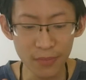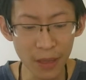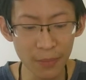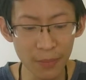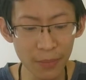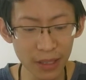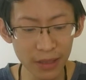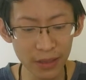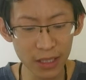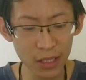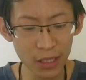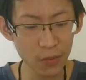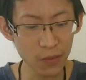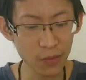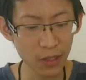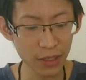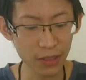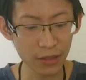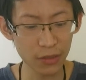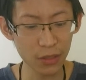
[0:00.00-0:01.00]
But this
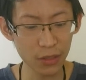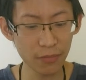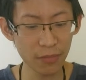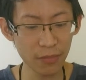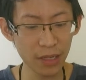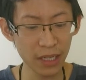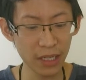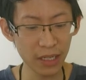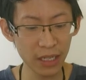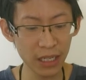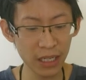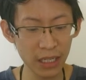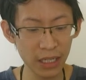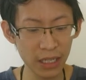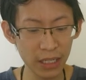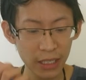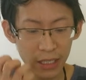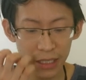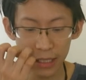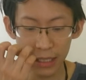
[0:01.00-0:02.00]
one, to me,
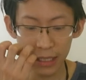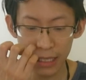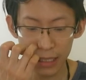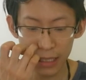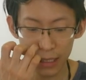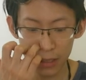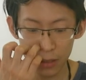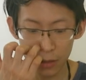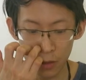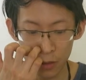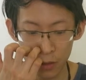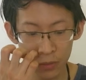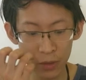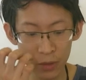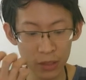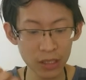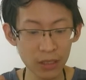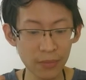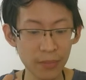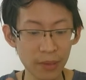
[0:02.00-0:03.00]
it's
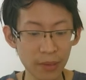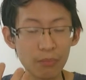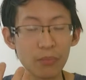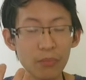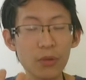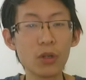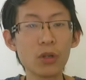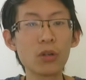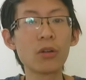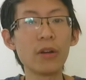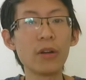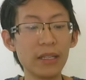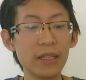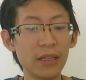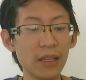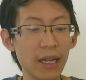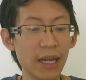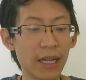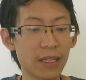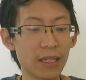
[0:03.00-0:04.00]
almost a bit pureed
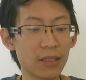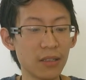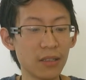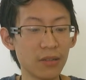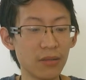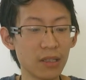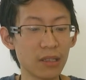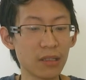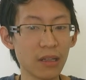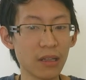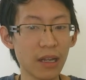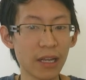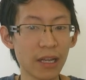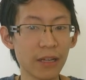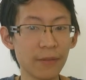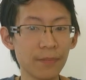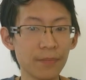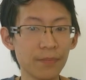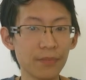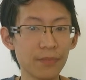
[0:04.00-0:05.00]
like, so it's like,
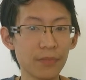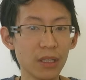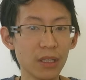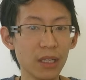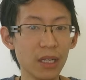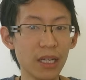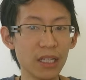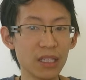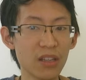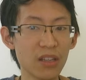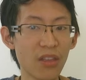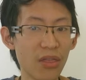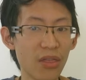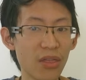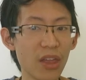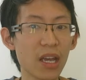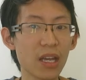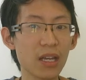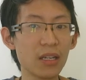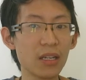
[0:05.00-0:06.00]
it's
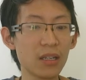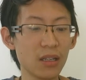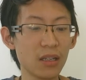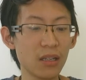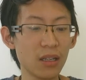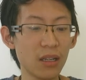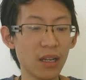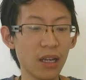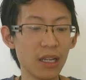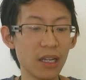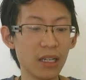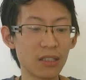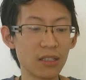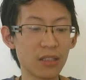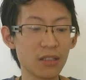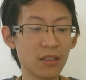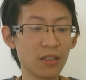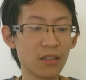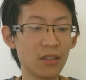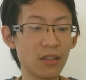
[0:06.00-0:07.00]
thick and
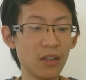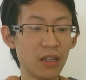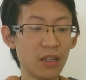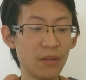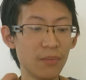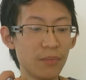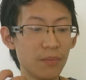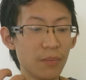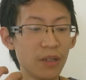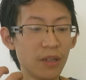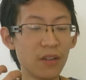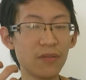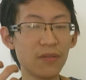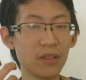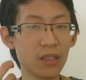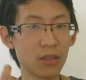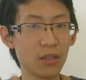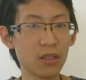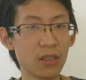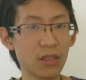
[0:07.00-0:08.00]
it's got a bit of
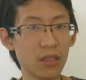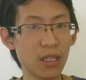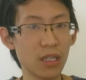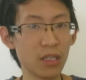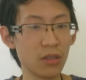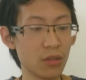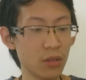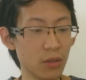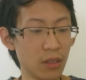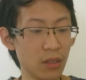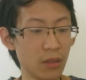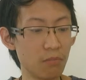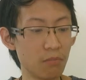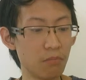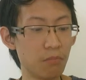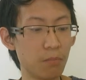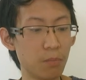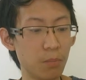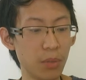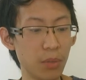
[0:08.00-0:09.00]
viscosity to it,
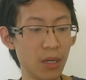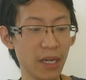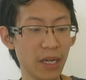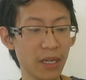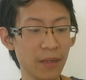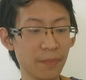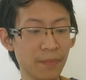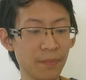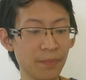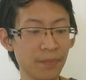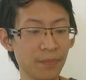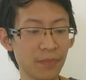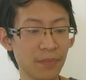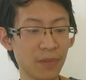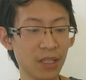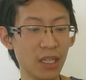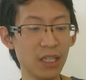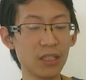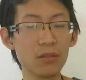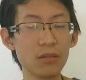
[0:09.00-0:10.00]
but
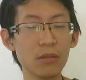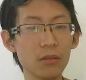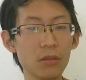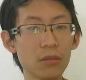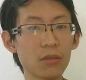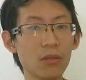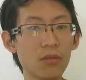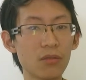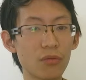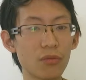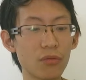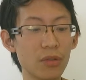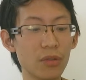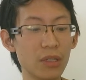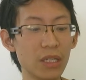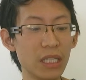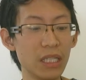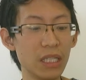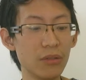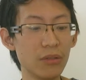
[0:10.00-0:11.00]
it's also
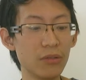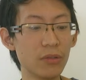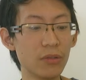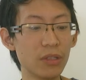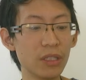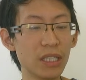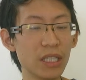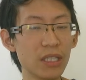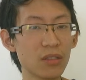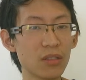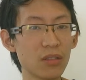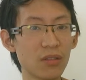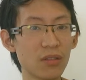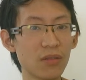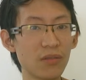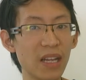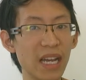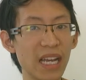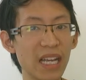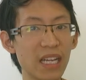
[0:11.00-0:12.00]
really, really sort
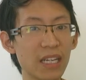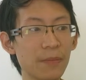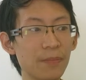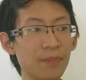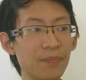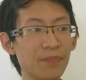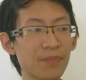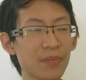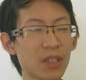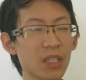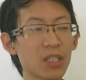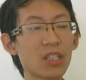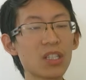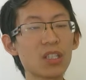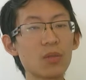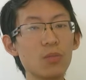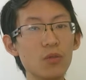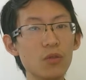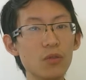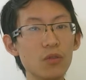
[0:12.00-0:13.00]
of like
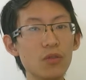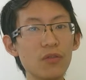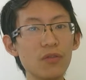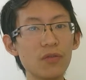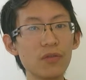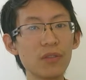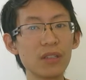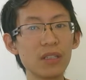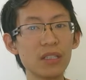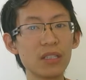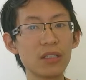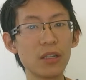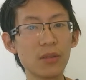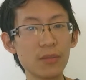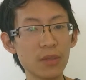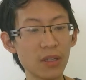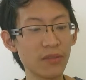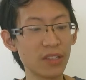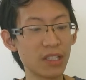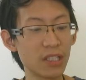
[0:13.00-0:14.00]
smooth in
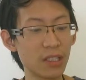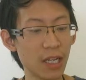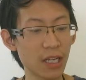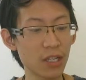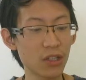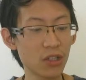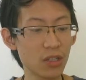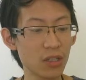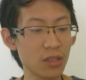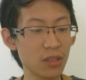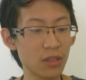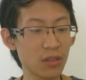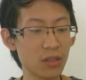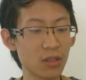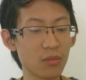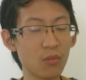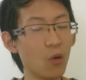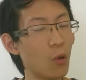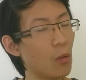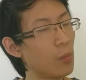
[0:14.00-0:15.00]
terms of its texture, so
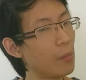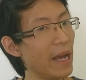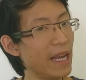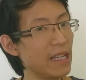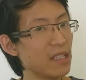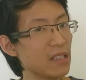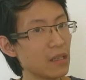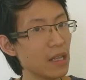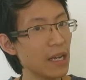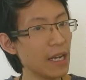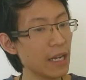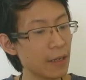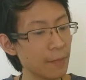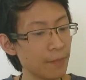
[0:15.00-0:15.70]
it's more paste-like,